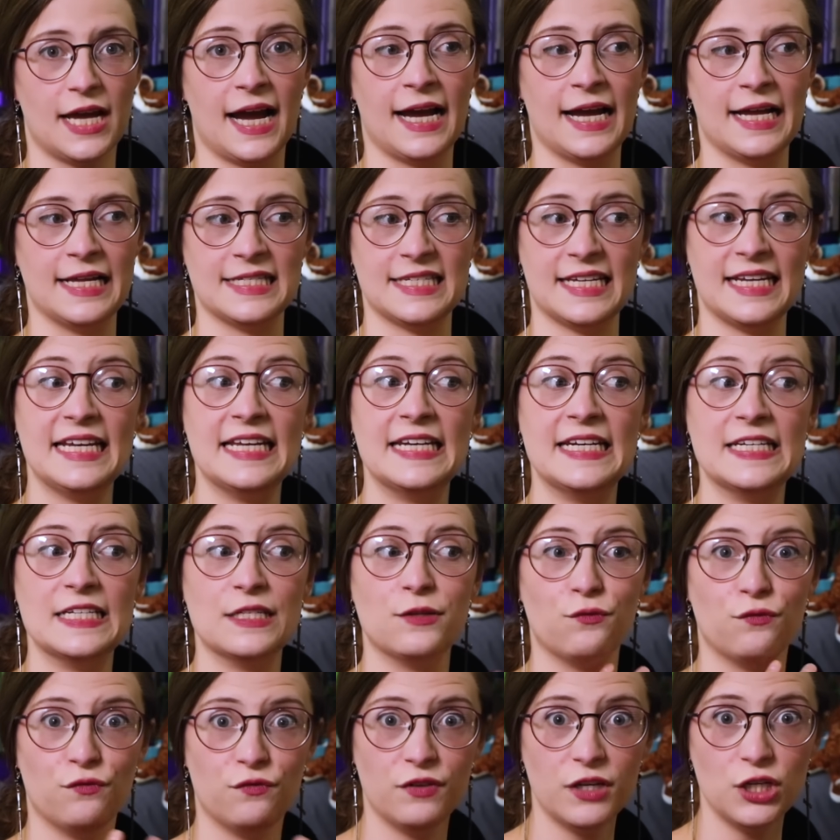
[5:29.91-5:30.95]
as
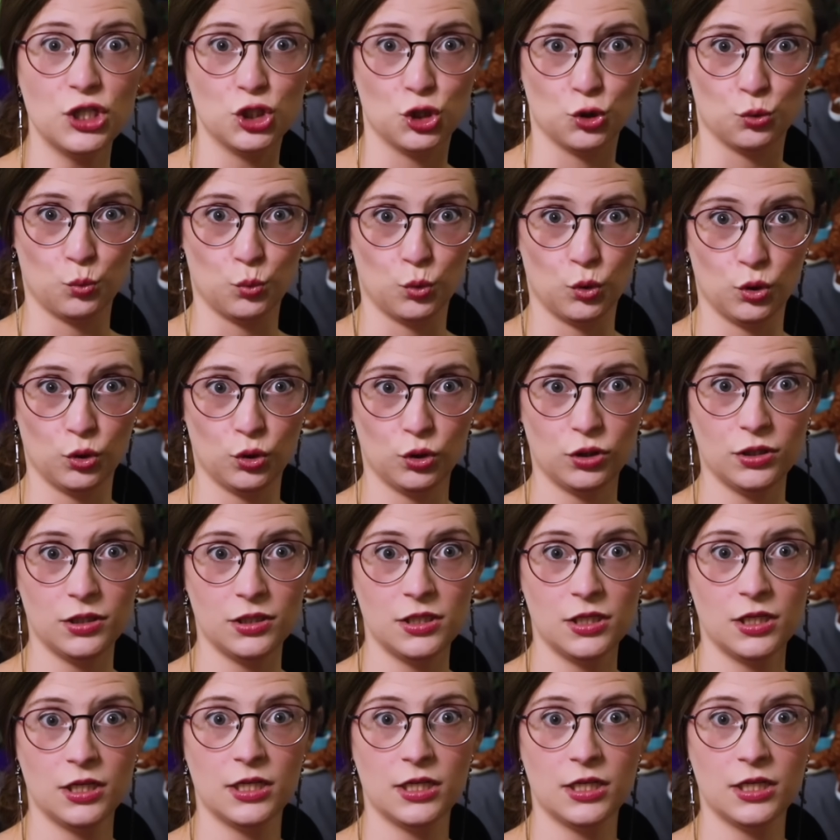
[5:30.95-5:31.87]
individual